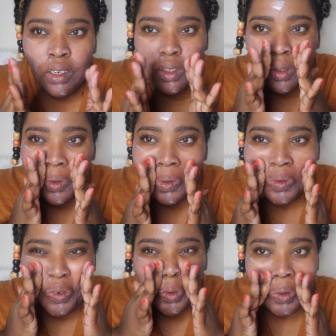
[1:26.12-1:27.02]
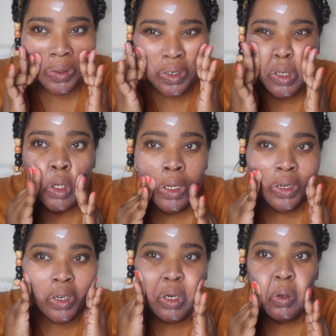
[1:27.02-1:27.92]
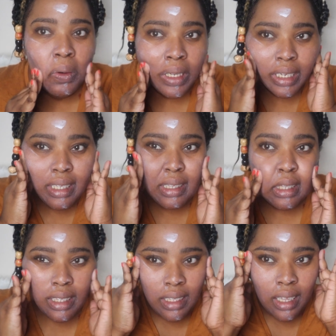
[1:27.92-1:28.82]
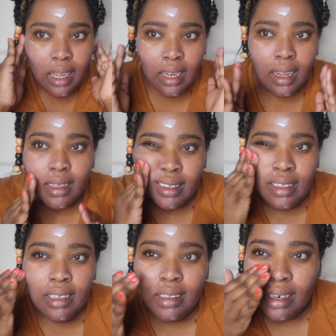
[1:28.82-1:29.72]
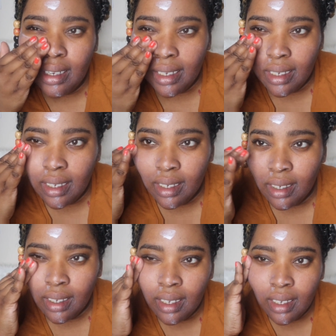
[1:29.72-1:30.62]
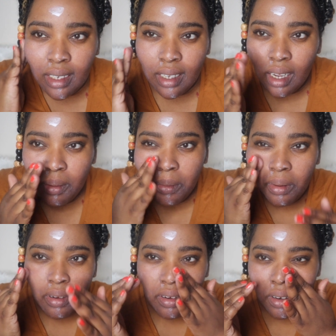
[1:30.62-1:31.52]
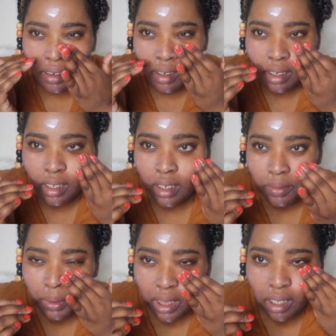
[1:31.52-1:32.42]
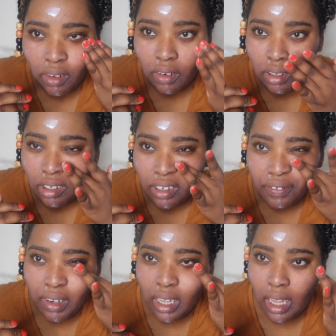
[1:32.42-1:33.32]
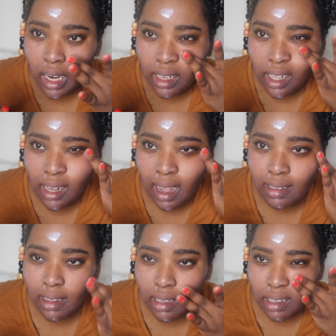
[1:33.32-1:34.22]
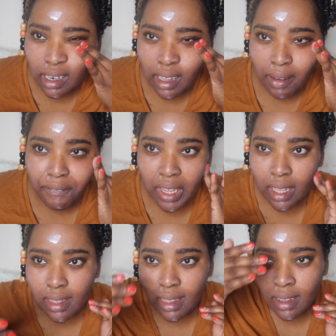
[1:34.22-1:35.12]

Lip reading: to go against elasticity and help with the longevity and elasticity in your face.